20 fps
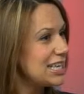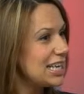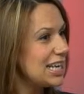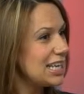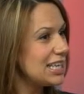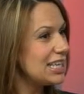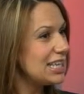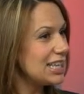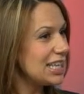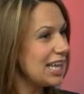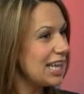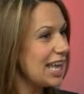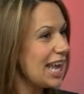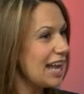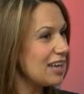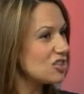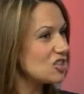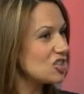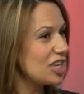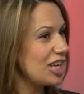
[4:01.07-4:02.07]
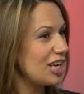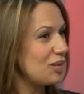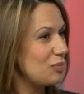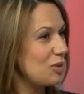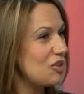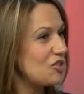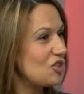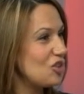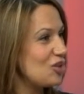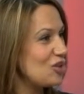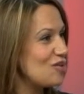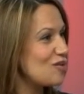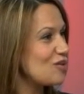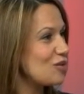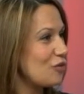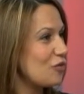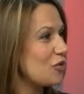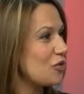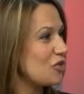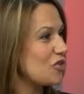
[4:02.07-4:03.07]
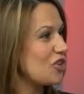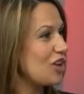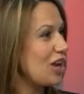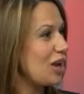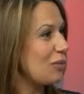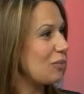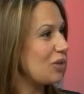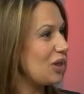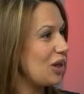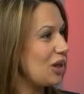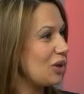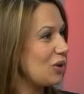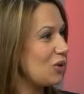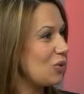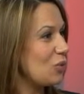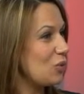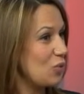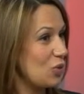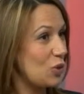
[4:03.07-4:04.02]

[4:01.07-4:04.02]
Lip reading: And like Ashley had mentioned, this is the first time that